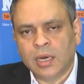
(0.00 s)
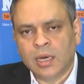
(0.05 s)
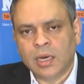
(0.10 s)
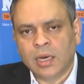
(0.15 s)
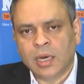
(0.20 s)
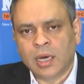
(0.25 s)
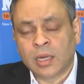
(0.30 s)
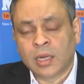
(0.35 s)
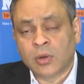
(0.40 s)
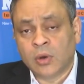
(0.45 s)

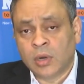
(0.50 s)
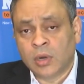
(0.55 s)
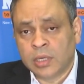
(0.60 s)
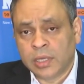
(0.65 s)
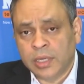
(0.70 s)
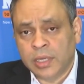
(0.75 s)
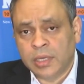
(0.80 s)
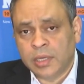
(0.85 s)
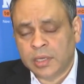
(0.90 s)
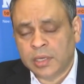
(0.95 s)
Uh, our
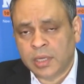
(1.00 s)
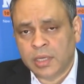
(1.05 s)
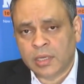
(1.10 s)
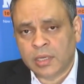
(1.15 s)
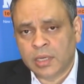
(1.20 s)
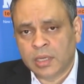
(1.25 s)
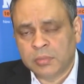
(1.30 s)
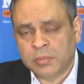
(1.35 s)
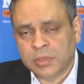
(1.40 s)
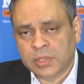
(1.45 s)
order
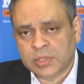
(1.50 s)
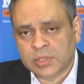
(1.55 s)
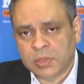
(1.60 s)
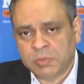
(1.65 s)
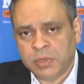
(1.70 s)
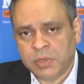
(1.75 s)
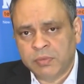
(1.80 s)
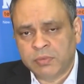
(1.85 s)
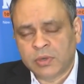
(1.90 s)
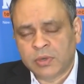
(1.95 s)
intake numbers,
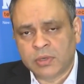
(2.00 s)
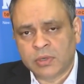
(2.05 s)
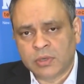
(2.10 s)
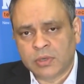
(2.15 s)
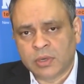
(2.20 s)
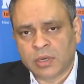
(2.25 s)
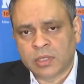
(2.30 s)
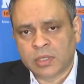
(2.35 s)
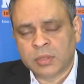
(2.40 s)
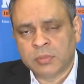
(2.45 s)
and we've
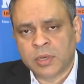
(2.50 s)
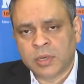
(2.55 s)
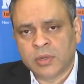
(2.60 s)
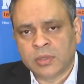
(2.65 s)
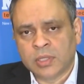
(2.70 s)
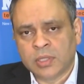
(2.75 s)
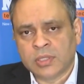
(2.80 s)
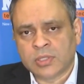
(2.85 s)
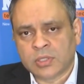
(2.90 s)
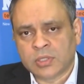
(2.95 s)
talked
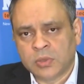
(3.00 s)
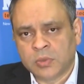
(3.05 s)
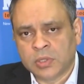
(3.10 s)
about this,